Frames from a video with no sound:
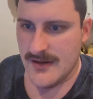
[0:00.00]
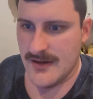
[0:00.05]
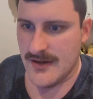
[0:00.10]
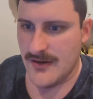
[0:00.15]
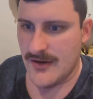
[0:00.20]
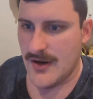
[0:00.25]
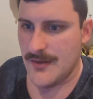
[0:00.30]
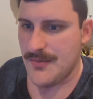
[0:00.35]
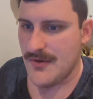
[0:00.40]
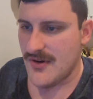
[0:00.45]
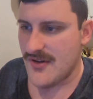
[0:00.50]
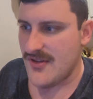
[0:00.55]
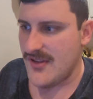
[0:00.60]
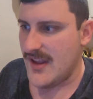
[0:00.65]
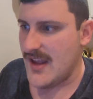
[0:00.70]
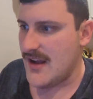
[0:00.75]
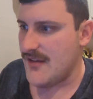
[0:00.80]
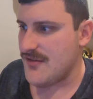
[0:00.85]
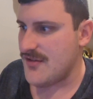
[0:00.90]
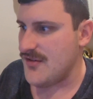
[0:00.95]
I
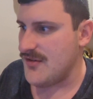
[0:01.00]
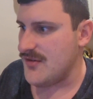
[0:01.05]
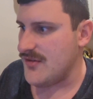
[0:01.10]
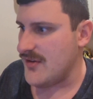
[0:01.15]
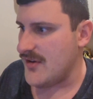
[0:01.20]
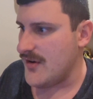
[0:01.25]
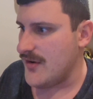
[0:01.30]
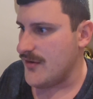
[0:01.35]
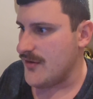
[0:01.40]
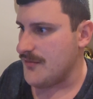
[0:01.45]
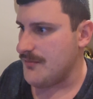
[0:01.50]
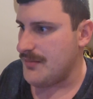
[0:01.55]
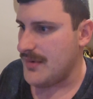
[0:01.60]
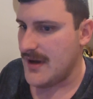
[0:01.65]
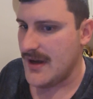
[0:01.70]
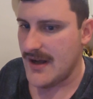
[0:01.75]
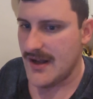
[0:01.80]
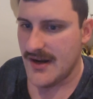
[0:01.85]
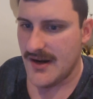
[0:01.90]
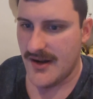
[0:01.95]
personally have a student loan,
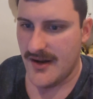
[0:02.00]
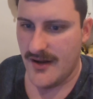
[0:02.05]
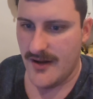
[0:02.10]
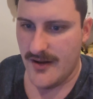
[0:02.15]
but